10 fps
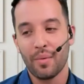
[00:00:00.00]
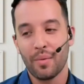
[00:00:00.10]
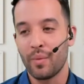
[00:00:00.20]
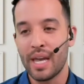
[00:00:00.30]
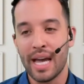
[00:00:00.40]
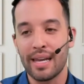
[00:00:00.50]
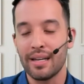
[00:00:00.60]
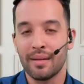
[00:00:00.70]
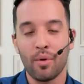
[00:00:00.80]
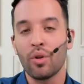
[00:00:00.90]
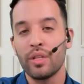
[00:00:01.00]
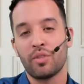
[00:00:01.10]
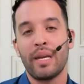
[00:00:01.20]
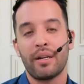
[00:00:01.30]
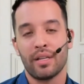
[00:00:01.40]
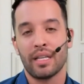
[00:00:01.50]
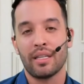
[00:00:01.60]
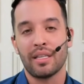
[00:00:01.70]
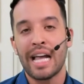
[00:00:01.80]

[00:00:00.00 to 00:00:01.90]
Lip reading: when we had all these speakers at this